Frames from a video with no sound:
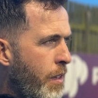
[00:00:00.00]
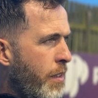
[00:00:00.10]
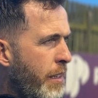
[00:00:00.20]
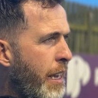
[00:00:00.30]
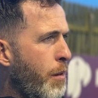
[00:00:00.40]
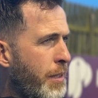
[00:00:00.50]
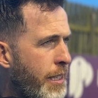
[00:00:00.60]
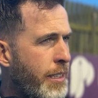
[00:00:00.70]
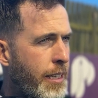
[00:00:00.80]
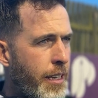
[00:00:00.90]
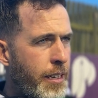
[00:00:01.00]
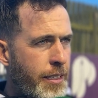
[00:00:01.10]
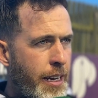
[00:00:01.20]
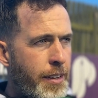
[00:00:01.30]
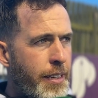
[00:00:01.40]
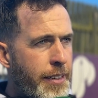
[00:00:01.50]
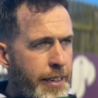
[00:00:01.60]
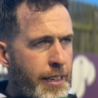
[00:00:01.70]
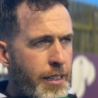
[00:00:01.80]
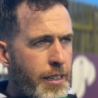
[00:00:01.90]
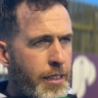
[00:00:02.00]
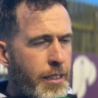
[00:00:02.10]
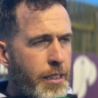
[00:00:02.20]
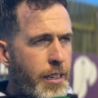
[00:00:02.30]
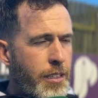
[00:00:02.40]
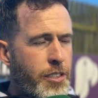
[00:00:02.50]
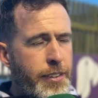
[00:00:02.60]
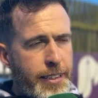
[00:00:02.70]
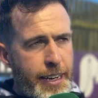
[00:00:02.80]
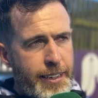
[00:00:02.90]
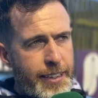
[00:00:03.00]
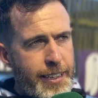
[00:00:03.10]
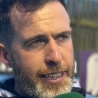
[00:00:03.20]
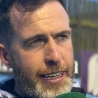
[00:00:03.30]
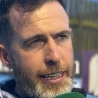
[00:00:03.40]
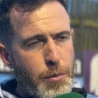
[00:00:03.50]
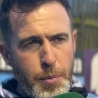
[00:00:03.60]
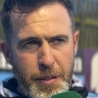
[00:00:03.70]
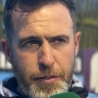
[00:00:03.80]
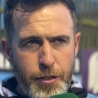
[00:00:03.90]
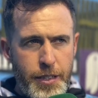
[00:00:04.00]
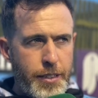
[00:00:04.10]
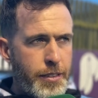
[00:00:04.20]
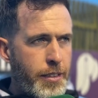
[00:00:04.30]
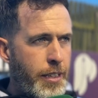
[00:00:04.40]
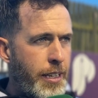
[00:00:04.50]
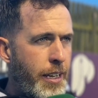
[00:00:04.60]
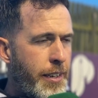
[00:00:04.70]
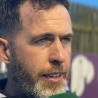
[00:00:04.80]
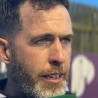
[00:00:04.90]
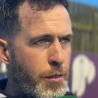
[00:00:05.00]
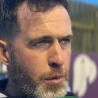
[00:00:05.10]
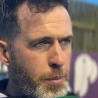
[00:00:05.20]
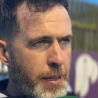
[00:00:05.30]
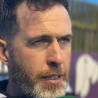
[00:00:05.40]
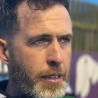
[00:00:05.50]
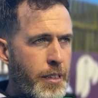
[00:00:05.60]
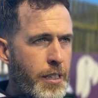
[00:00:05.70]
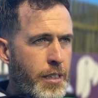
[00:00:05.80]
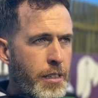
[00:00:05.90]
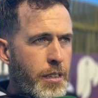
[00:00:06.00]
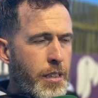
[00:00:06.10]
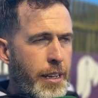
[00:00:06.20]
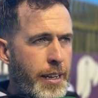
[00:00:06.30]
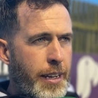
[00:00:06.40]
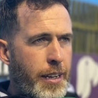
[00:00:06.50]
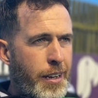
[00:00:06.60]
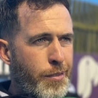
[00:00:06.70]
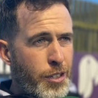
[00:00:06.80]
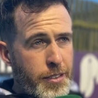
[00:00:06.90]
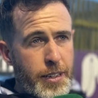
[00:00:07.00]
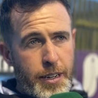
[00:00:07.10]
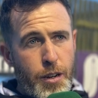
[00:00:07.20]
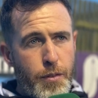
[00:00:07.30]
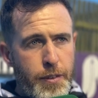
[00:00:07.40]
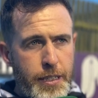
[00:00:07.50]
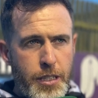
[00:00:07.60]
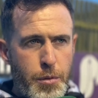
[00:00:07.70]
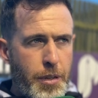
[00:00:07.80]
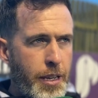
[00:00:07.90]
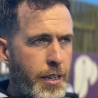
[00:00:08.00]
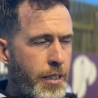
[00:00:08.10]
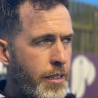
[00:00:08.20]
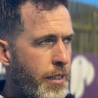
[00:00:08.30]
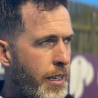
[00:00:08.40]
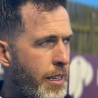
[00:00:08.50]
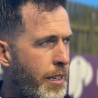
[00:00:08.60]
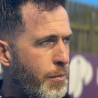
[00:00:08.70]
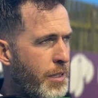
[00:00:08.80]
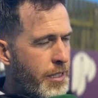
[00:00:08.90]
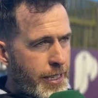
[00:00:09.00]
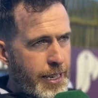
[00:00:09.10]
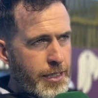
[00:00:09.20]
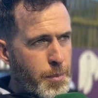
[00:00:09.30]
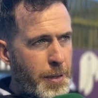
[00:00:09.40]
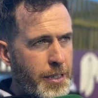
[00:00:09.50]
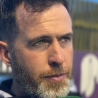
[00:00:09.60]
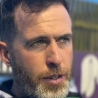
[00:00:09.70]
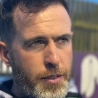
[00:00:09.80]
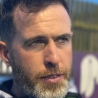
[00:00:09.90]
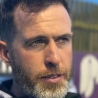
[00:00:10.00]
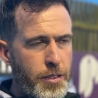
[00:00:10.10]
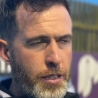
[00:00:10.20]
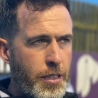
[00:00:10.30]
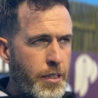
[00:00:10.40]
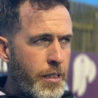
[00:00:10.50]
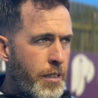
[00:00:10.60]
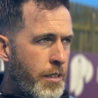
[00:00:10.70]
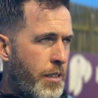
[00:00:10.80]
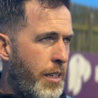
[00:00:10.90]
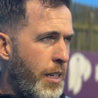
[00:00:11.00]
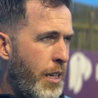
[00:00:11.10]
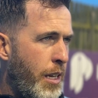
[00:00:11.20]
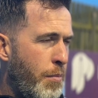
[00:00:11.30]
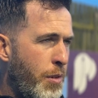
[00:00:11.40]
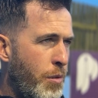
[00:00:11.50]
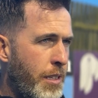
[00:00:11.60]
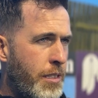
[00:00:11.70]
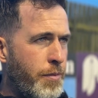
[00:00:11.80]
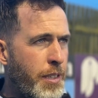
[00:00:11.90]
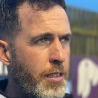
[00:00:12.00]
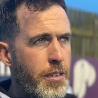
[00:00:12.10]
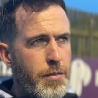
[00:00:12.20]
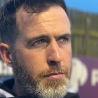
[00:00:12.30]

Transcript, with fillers: Yeah, we think uh, Gary and Neil, uh, sorry, Gary and Lee will be fine. Neil will be. right there. Hopefully he's okay. Um, you see, Alan's back involved tonight. Um, who else have we got?